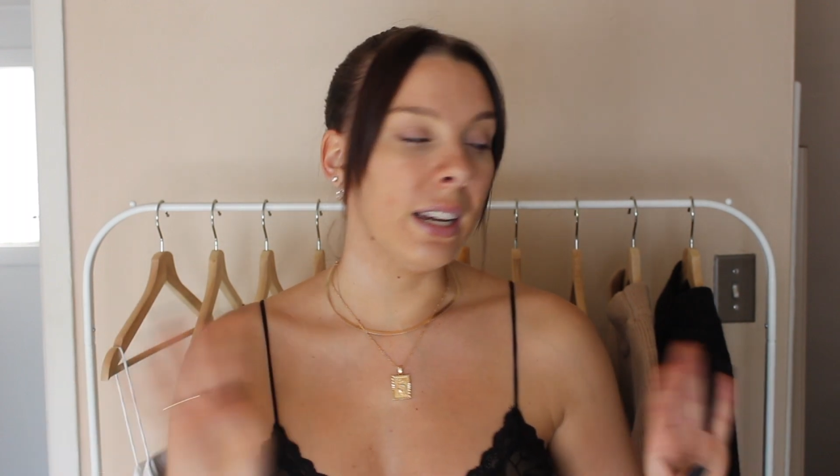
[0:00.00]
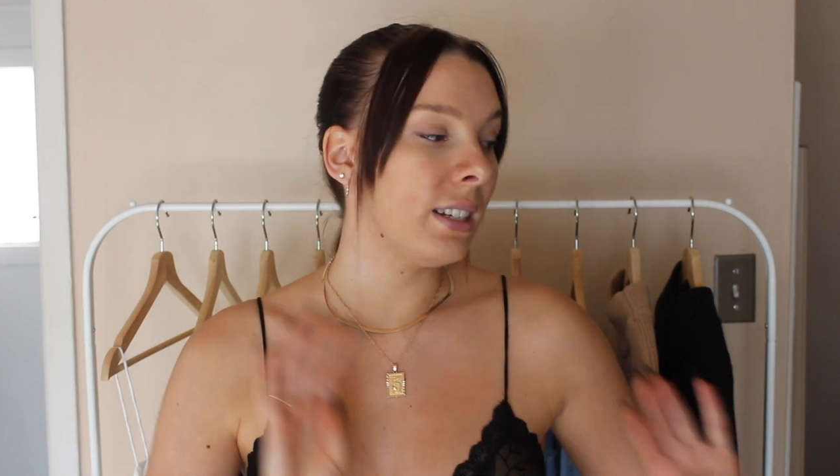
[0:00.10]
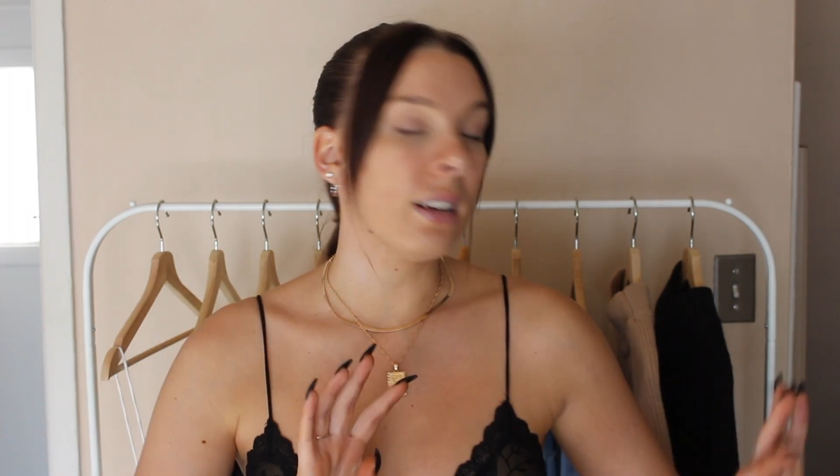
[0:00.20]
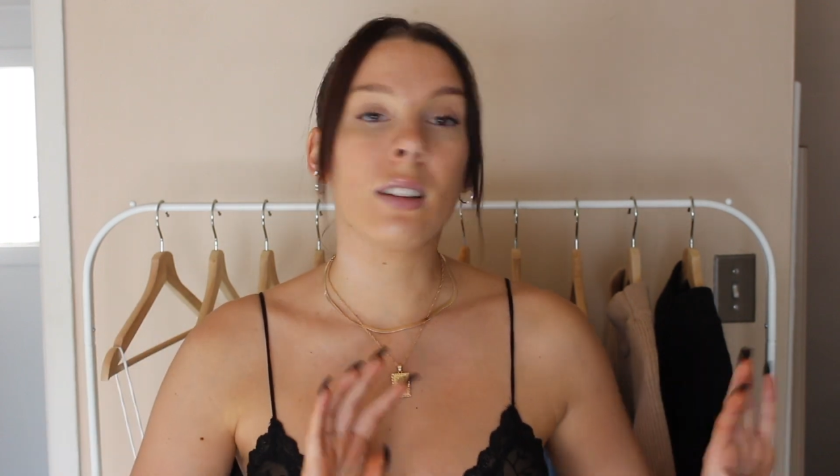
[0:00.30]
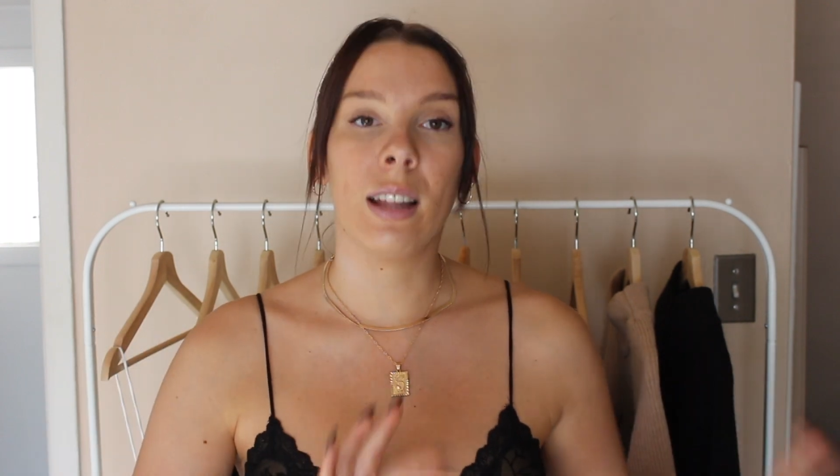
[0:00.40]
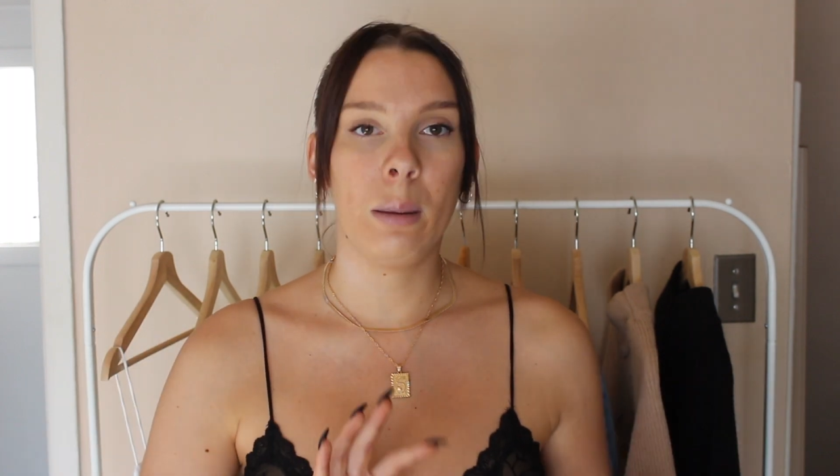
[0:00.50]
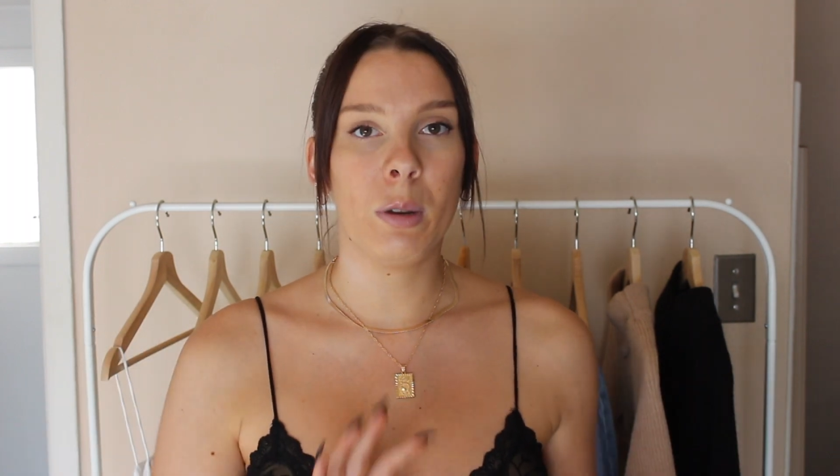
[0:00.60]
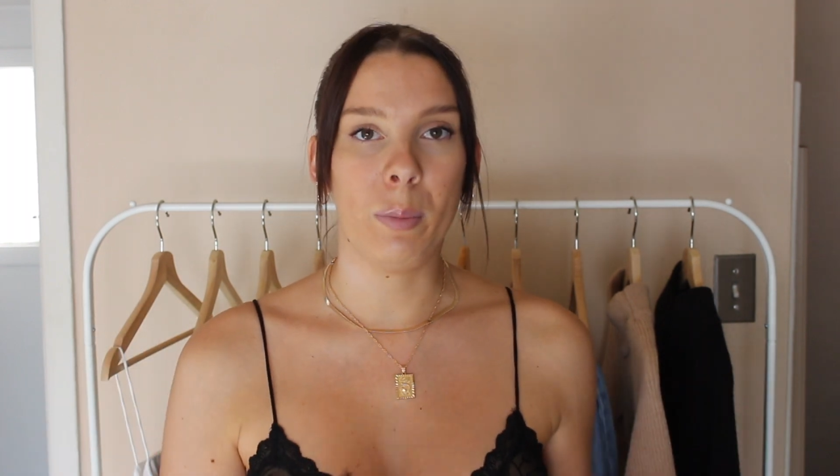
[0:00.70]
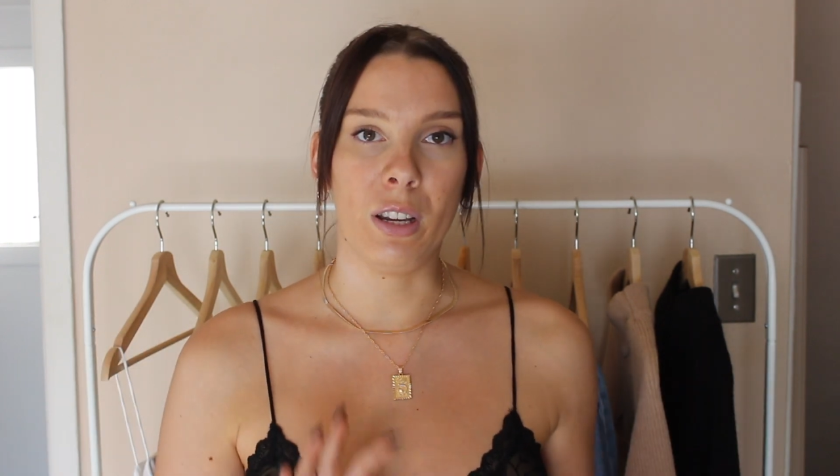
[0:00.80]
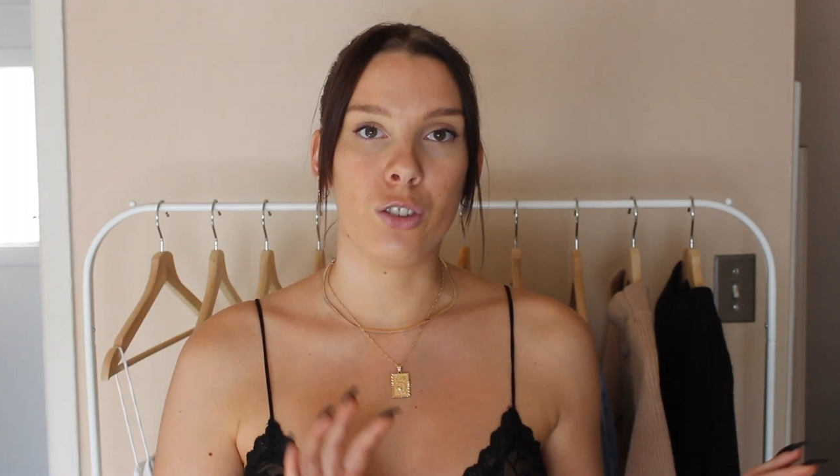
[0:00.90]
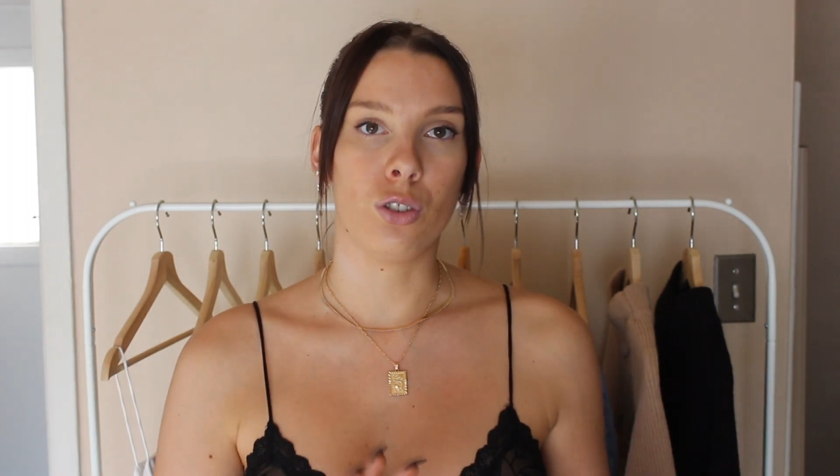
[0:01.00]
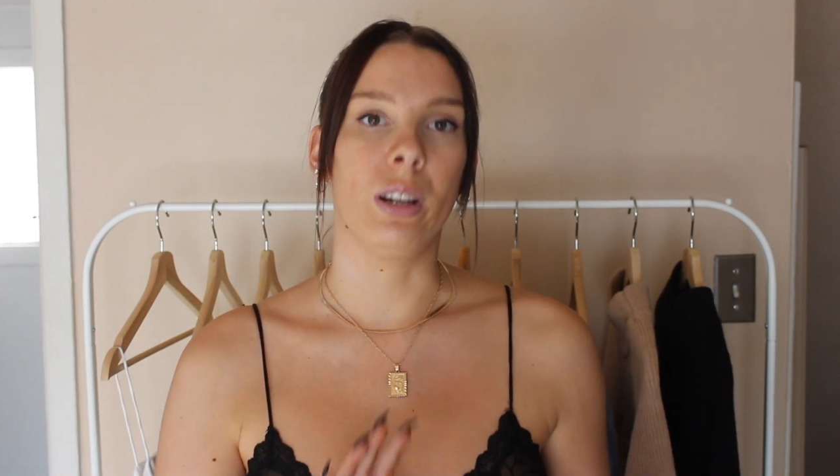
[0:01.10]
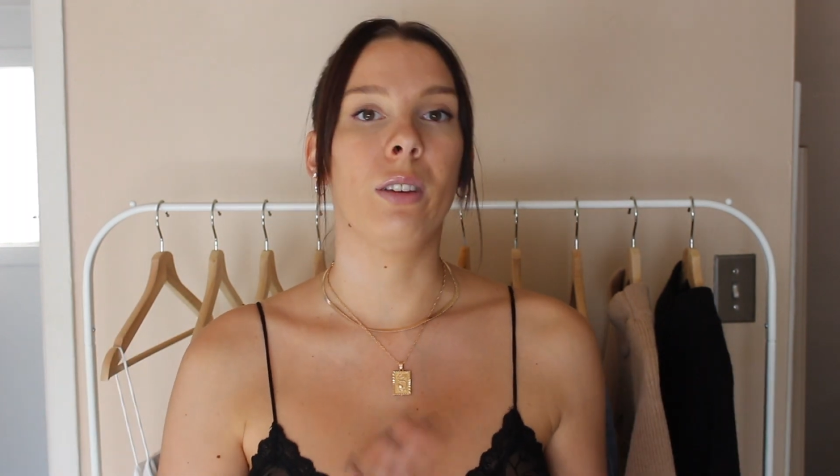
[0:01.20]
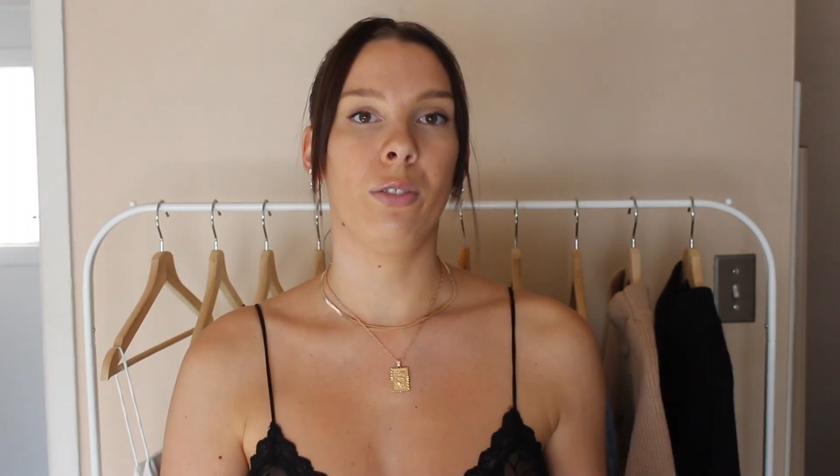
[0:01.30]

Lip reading: it does claim to be streak